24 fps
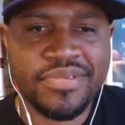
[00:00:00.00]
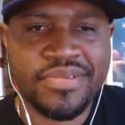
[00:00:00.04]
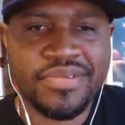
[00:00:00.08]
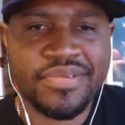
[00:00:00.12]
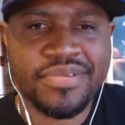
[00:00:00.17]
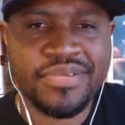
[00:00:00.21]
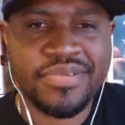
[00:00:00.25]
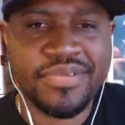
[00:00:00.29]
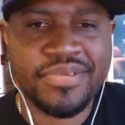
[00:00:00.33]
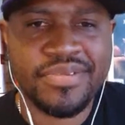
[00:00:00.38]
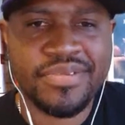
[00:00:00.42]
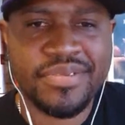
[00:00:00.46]

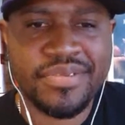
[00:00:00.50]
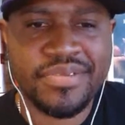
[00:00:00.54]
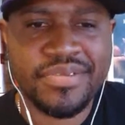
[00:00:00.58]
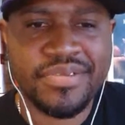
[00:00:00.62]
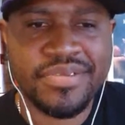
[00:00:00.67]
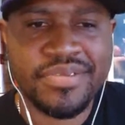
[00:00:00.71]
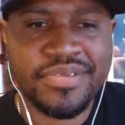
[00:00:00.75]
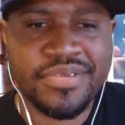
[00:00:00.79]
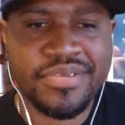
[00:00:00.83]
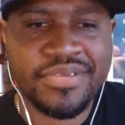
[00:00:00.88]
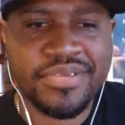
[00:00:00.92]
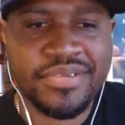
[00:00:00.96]

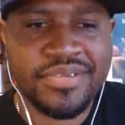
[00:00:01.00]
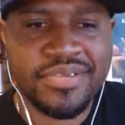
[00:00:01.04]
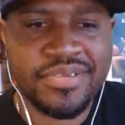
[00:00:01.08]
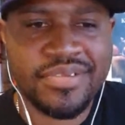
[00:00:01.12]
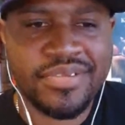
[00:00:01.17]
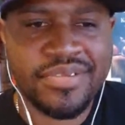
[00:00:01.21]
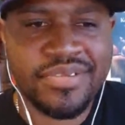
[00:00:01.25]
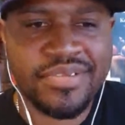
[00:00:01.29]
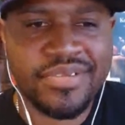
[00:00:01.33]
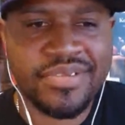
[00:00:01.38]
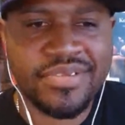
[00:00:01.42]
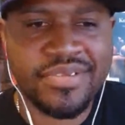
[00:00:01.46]

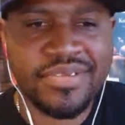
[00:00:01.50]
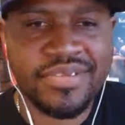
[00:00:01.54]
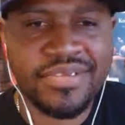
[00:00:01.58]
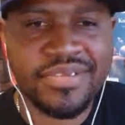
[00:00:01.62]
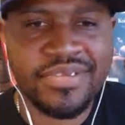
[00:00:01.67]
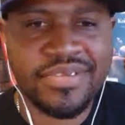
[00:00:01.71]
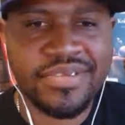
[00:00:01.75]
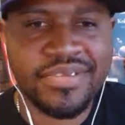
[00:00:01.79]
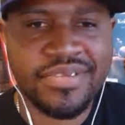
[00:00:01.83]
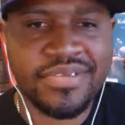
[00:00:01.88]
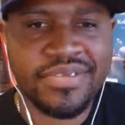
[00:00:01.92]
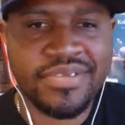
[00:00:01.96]

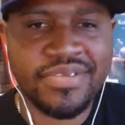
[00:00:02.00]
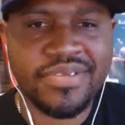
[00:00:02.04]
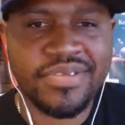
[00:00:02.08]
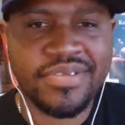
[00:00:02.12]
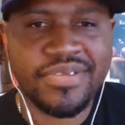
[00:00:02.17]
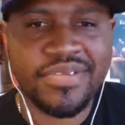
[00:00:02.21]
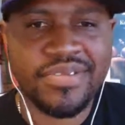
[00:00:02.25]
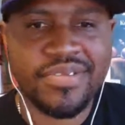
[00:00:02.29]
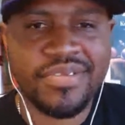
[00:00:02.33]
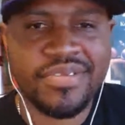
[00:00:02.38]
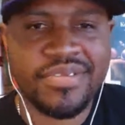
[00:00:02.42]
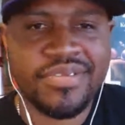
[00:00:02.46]

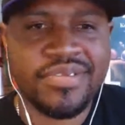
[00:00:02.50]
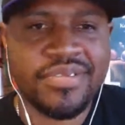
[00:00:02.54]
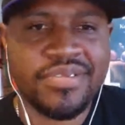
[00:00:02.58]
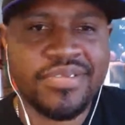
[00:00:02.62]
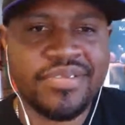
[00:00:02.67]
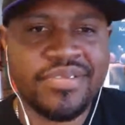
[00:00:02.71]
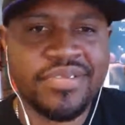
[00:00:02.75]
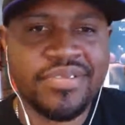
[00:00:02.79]
No words are spoken by the person on screen.